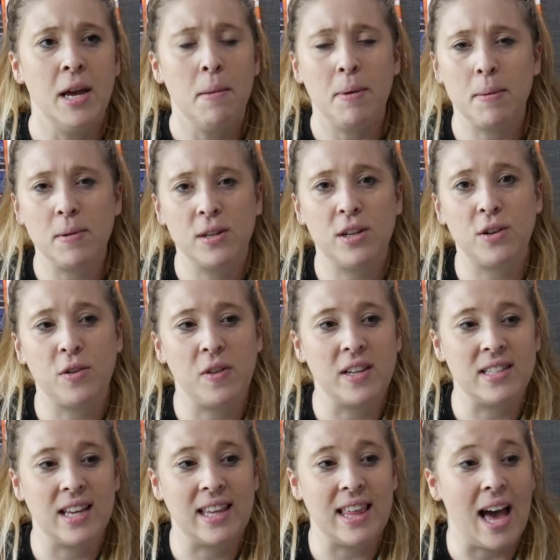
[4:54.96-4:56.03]
be able to do
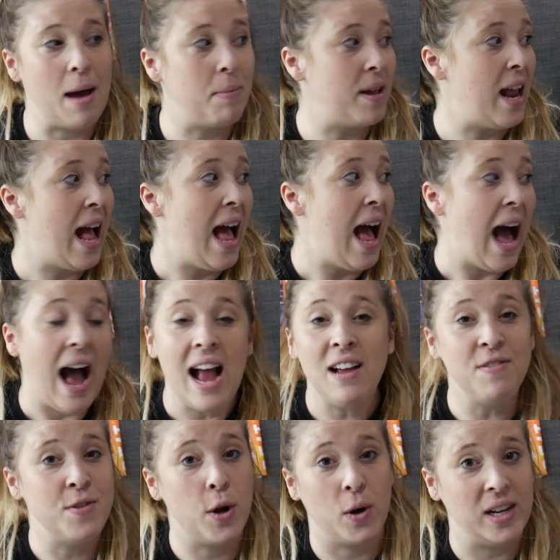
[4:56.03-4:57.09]
things like that. But I
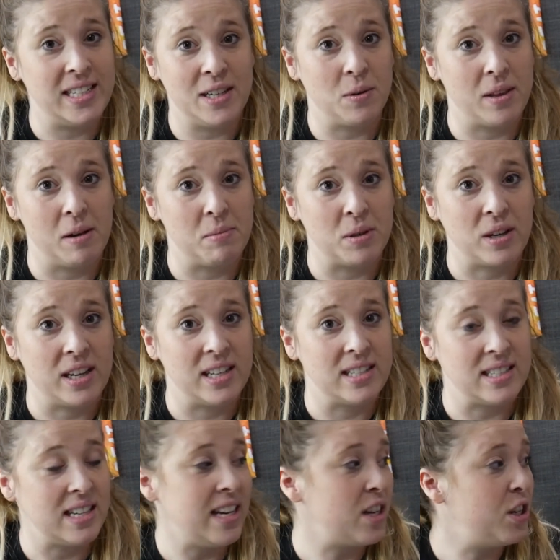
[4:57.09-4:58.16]
have no idea where that book
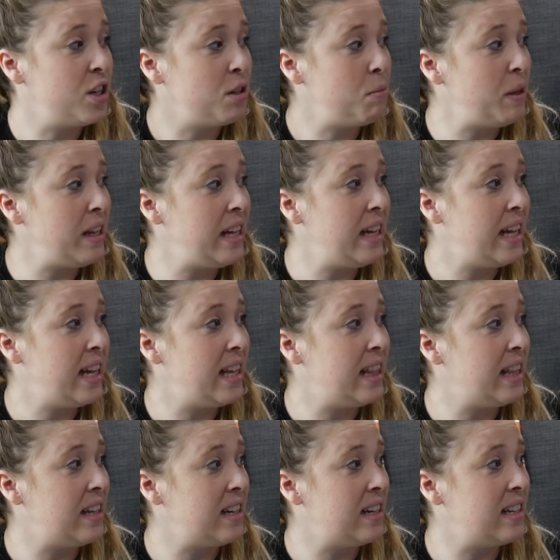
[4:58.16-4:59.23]
is. It could be
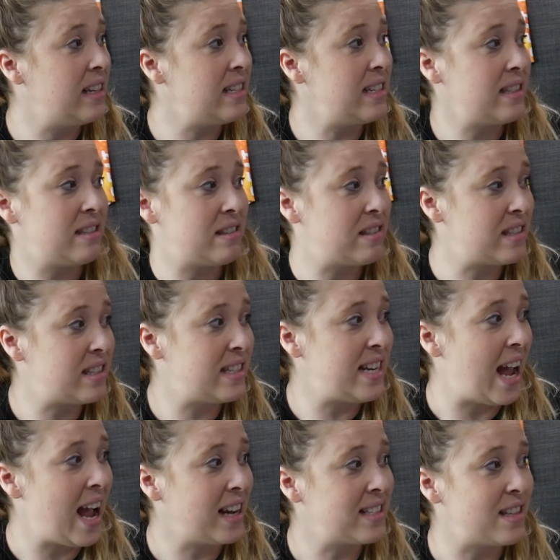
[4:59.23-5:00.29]
in the
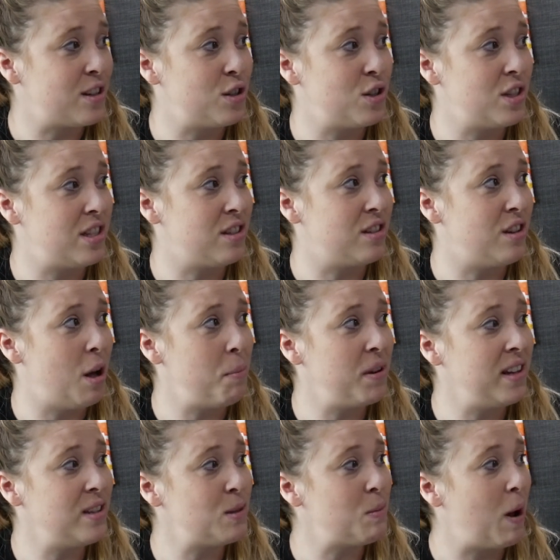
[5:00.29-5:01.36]
stacks that are still up
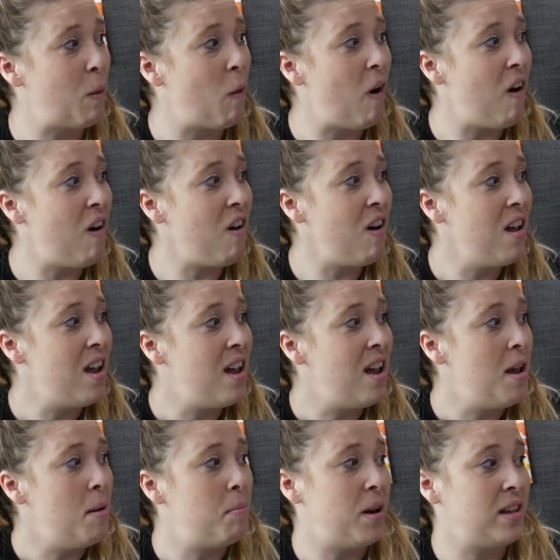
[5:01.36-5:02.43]
against my wall,
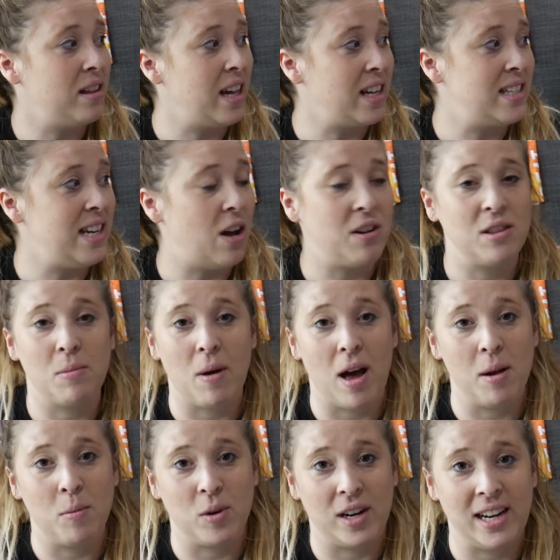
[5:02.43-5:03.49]
but like down at the
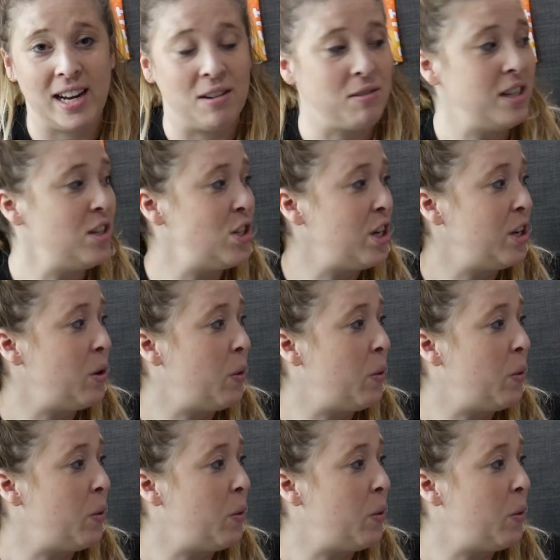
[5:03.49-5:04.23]
bottom where I can't reach it,